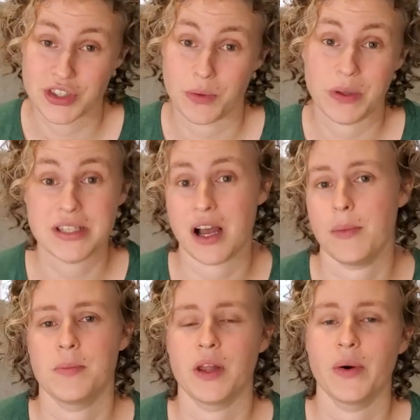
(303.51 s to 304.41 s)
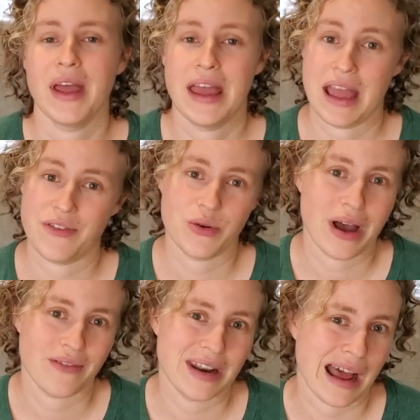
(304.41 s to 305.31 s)
So please comment below if you
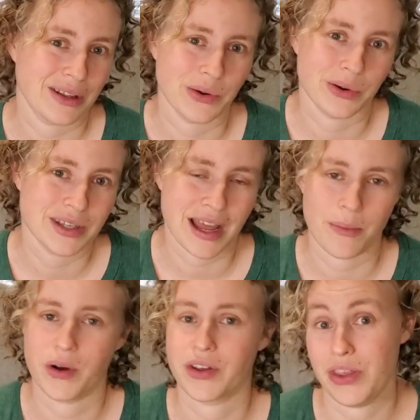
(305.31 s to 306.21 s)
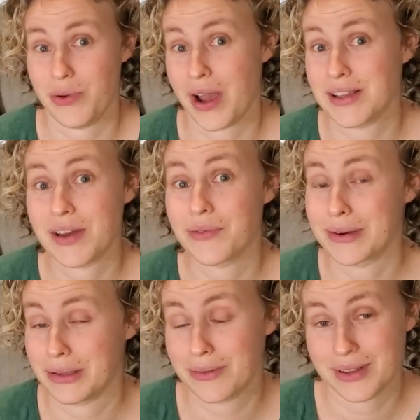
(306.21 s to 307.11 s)
have an allegory style book that you guys have
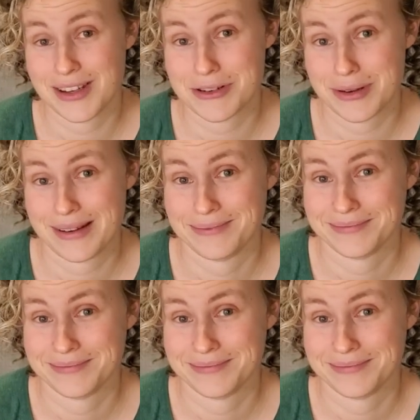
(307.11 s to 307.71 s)
really, really enjoyed.